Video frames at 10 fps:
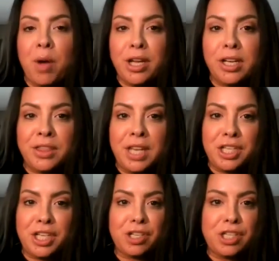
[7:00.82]
want you to
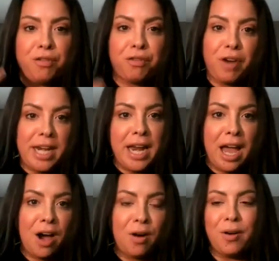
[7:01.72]
think to yourself right
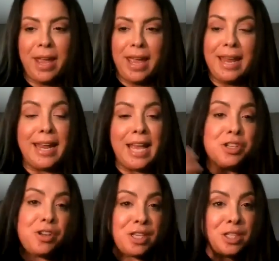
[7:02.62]
now, okay, and
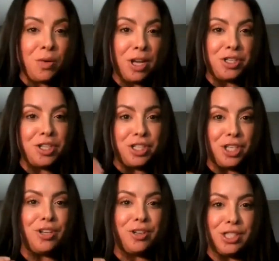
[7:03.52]
answer this question
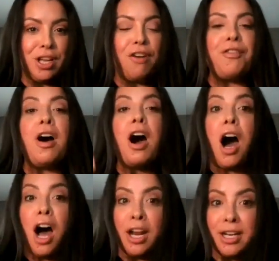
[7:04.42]
to yourself
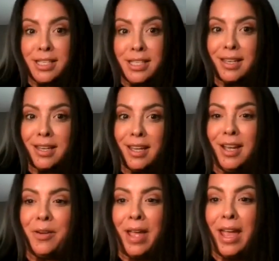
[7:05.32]

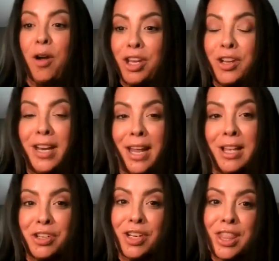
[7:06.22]
honestly, okay? Or you can
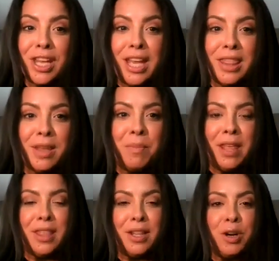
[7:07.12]
answer in
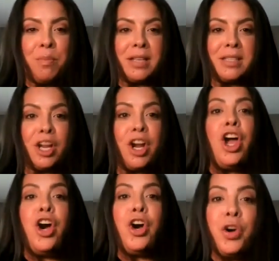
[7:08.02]
the little box there.
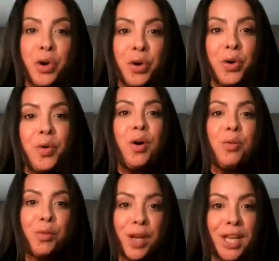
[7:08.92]
Who
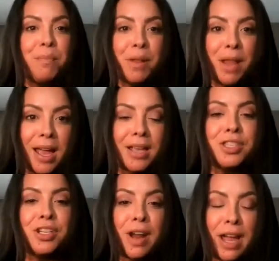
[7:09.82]
reapplies
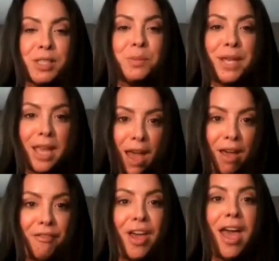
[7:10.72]
their
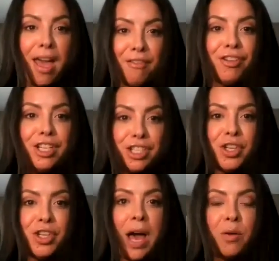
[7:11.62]
SPF every
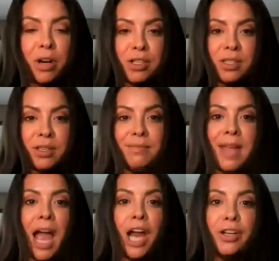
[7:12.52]
2 hours?
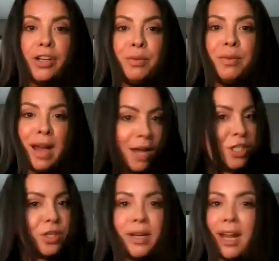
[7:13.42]
I do. I
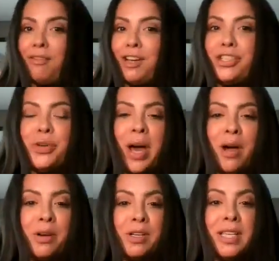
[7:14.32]
do it every 2
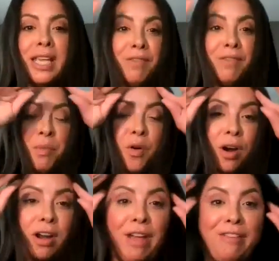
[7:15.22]
hours, even
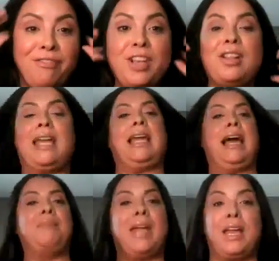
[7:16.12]
more if I feel like
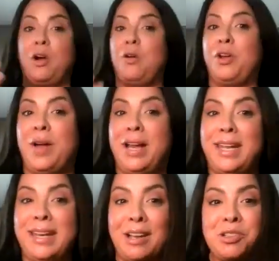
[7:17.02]
I'm like, oh no, I
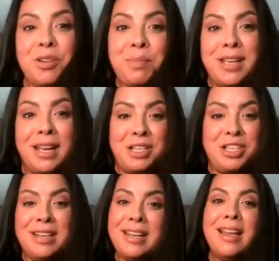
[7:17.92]
need extra
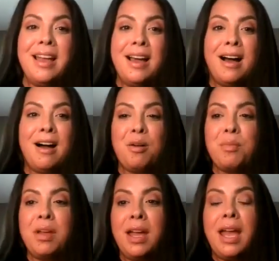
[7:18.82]
protection.
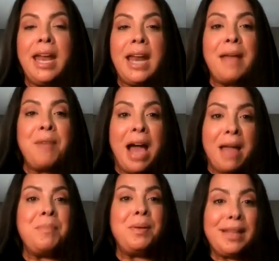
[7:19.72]
And I
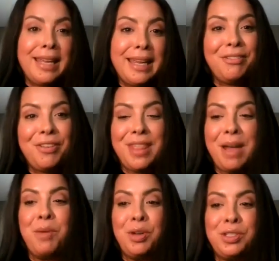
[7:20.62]
believe
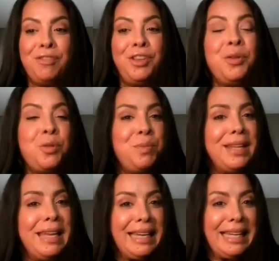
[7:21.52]
that most of you will be
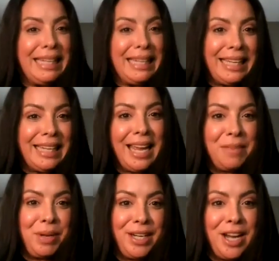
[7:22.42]
like, I
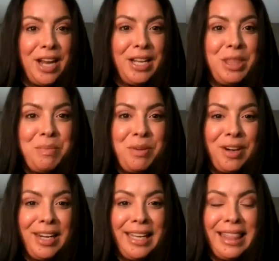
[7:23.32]
put it on in the
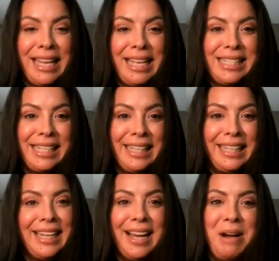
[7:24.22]
morning and that's
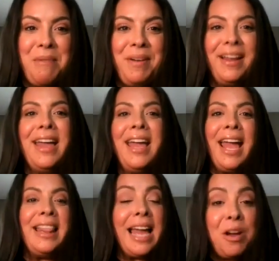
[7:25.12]
it.
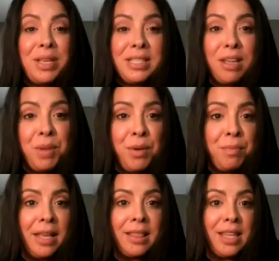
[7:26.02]
And I always tell people, I'm
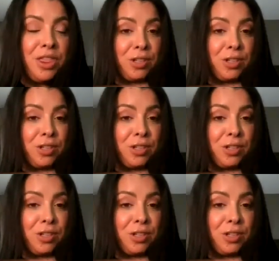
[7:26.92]
like, then